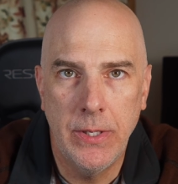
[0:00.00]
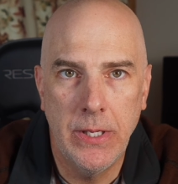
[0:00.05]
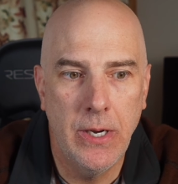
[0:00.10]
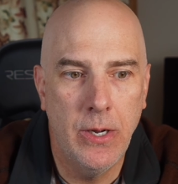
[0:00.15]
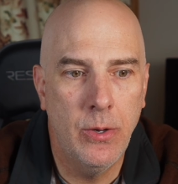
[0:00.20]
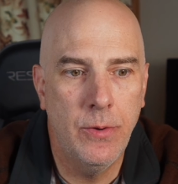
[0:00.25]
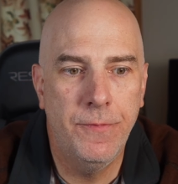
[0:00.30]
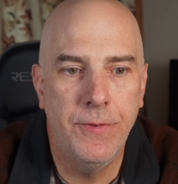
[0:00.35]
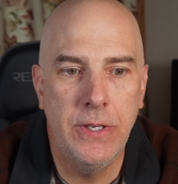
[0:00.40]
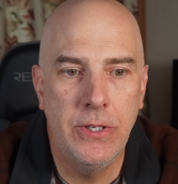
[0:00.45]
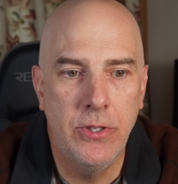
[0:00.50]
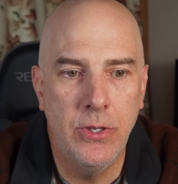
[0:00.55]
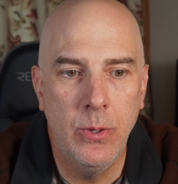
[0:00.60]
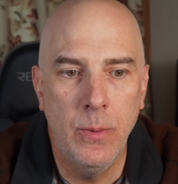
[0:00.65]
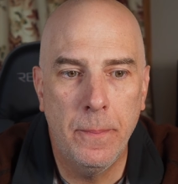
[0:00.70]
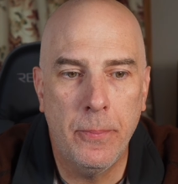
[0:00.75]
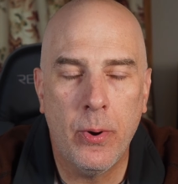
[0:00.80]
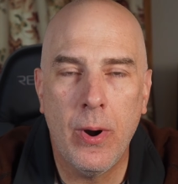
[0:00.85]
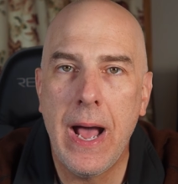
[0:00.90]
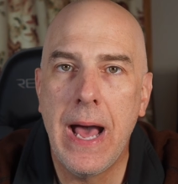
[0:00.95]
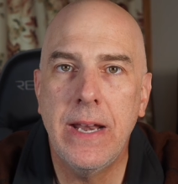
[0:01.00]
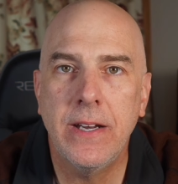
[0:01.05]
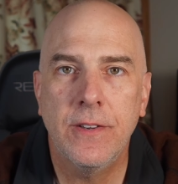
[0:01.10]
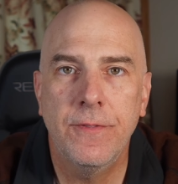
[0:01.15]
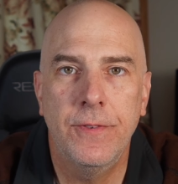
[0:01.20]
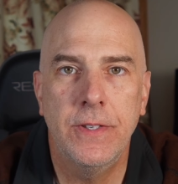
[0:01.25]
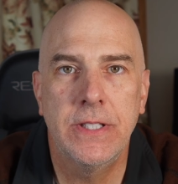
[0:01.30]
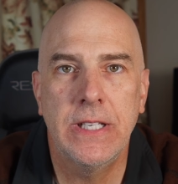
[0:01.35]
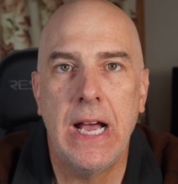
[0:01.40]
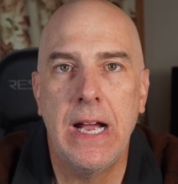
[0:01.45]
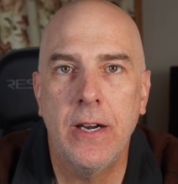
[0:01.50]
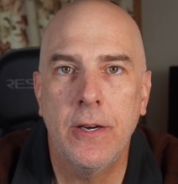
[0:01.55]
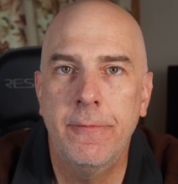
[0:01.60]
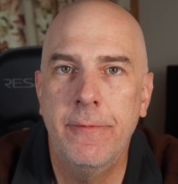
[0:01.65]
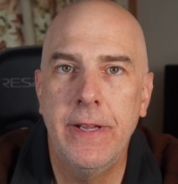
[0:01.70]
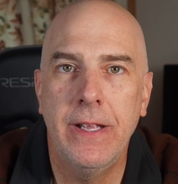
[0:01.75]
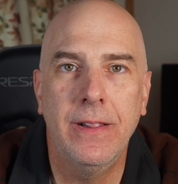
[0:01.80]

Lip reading: If you do product photography,